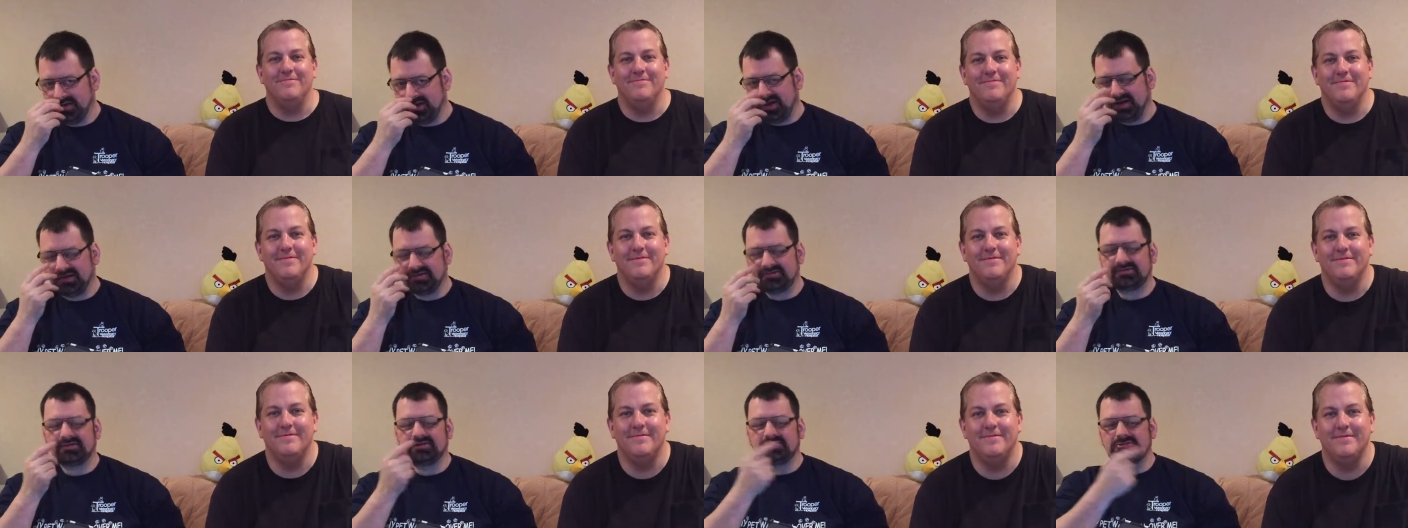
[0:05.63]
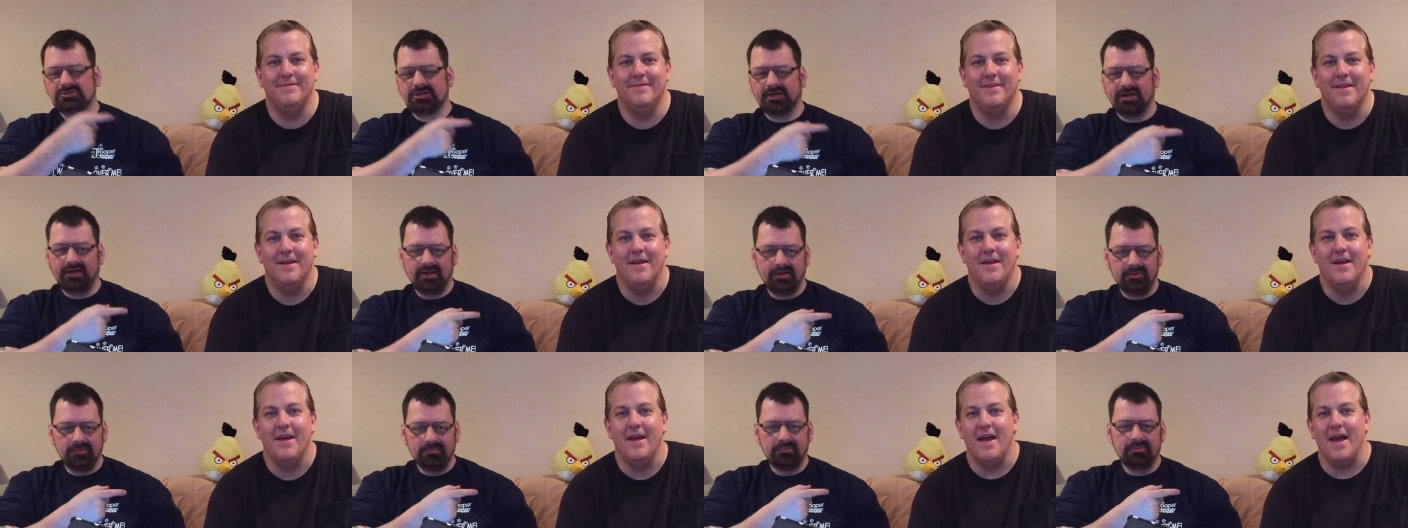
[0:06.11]
Speaker 1: It's the
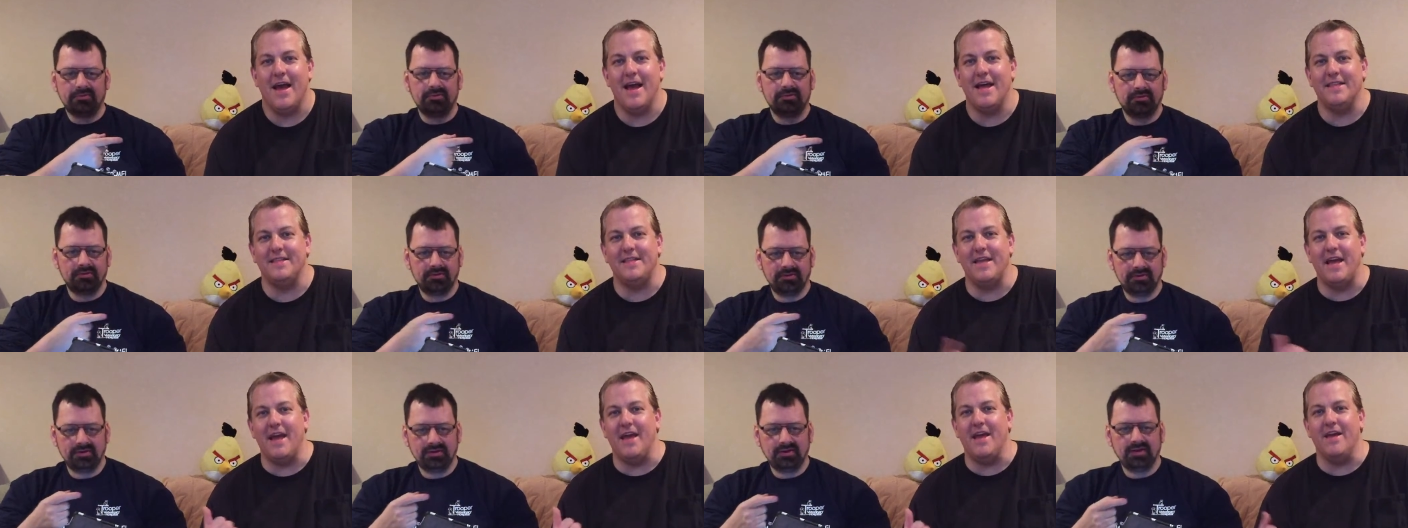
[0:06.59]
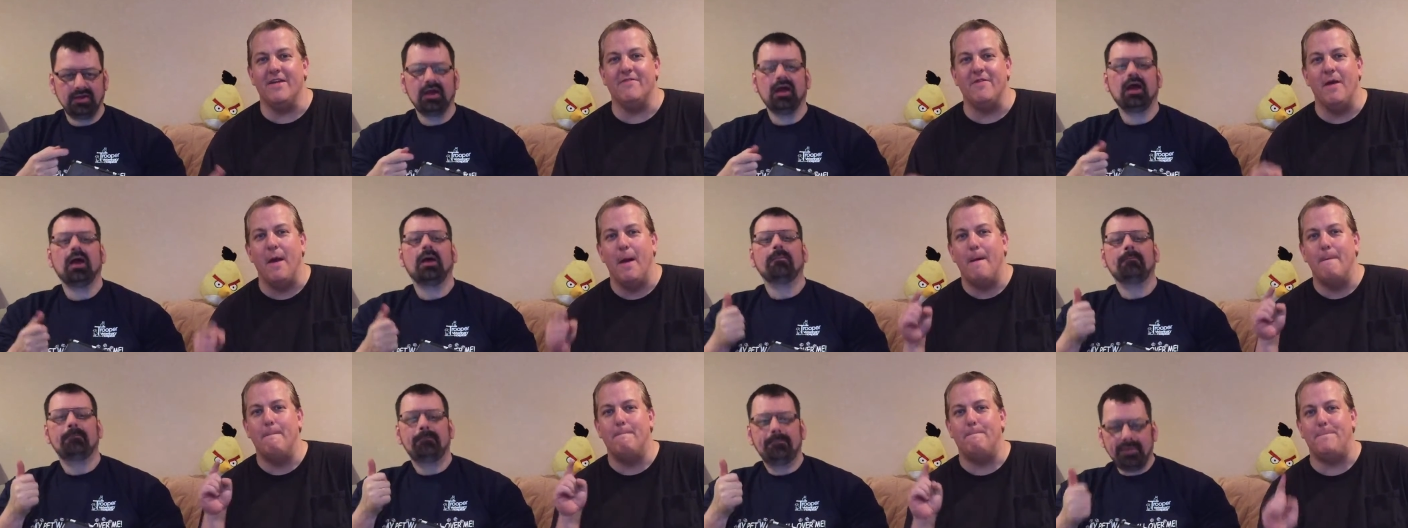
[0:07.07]
Jim and Dave
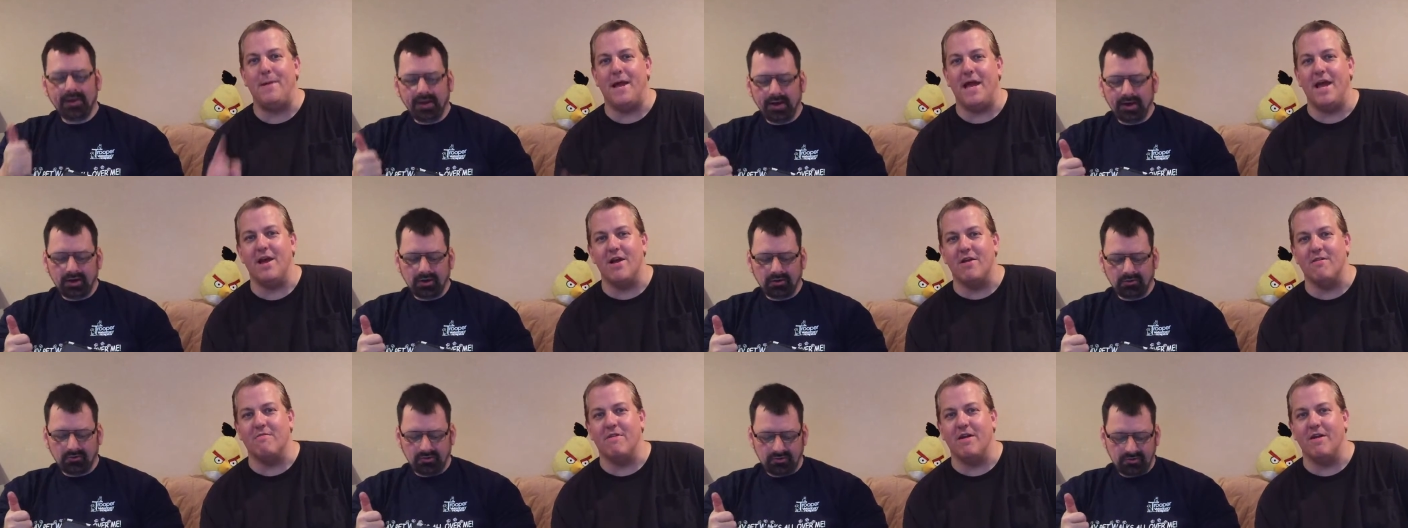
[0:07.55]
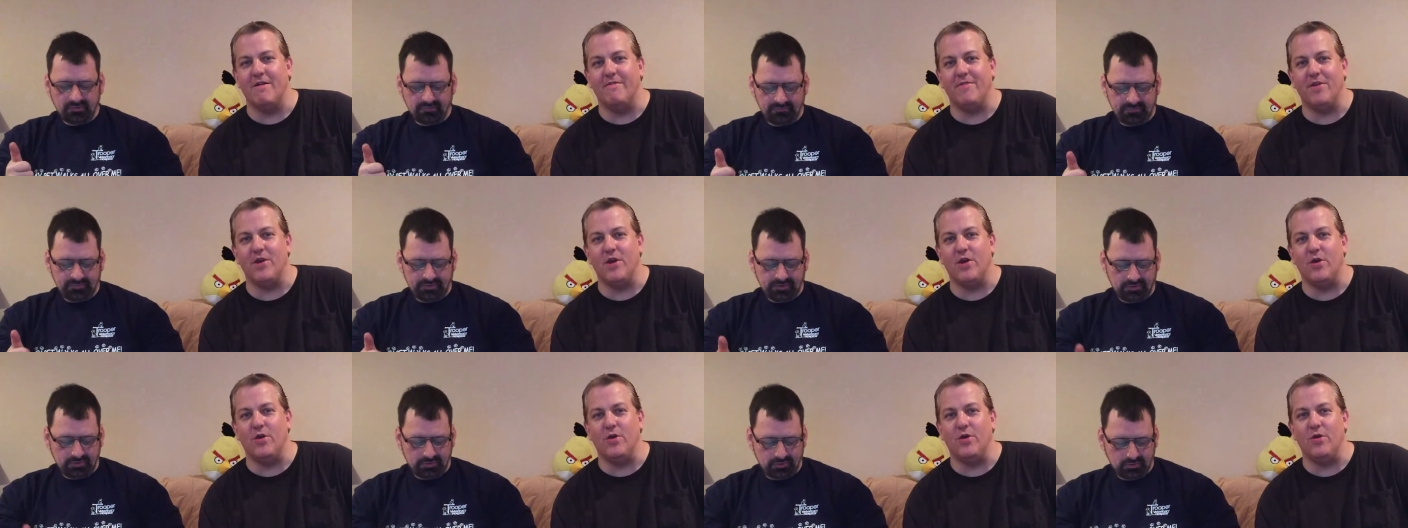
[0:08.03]
Beer
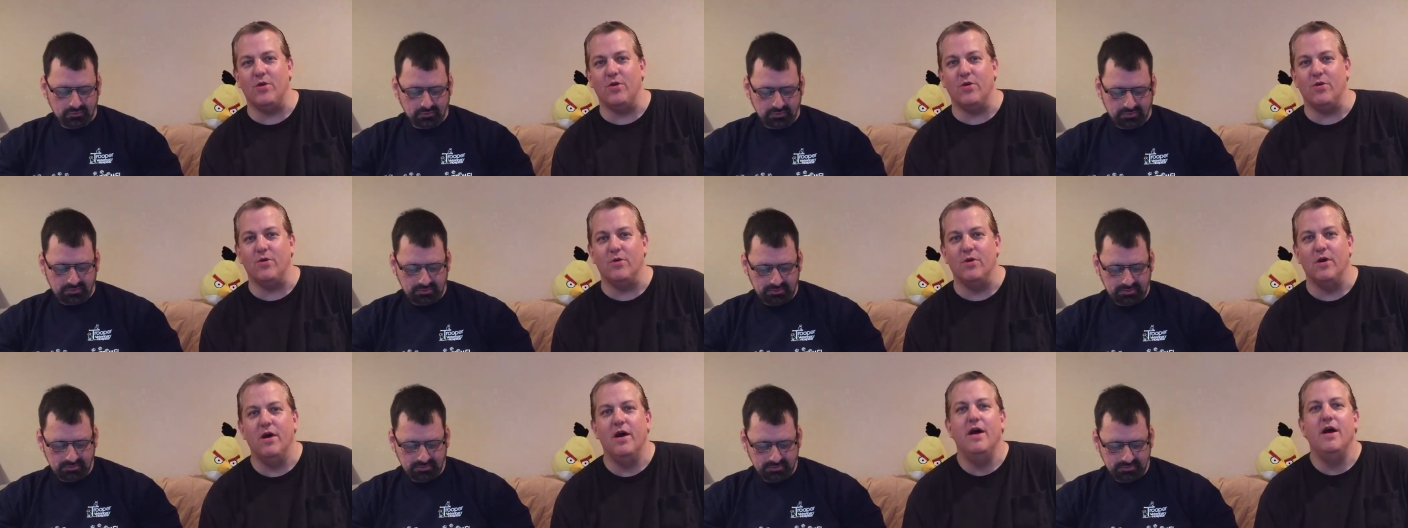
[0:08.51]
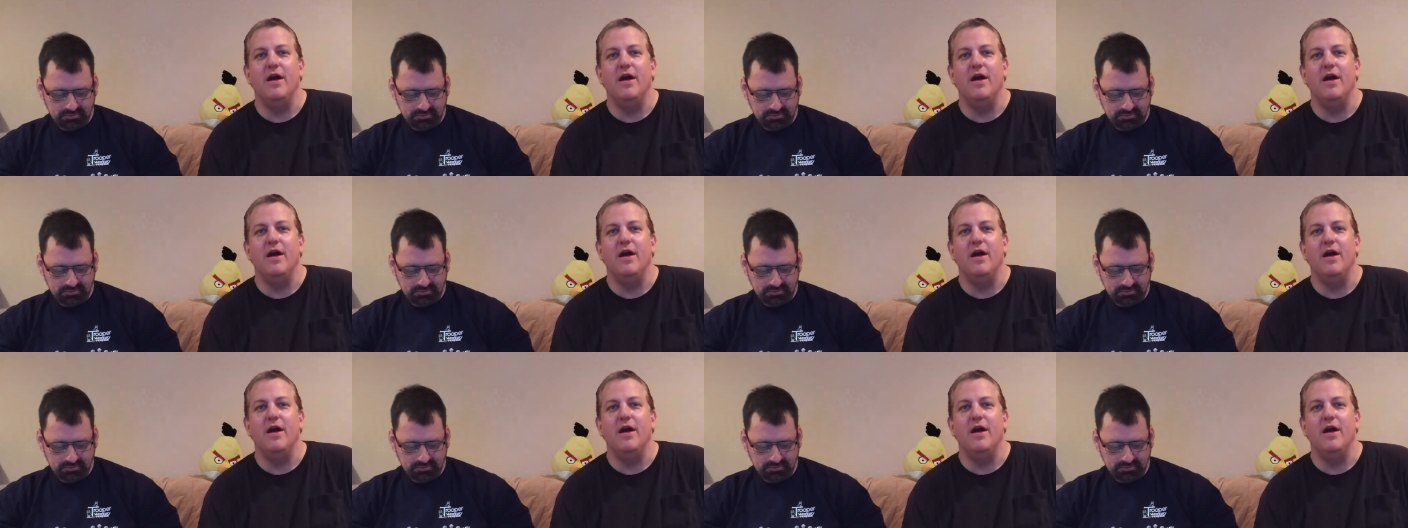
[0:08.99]
Review.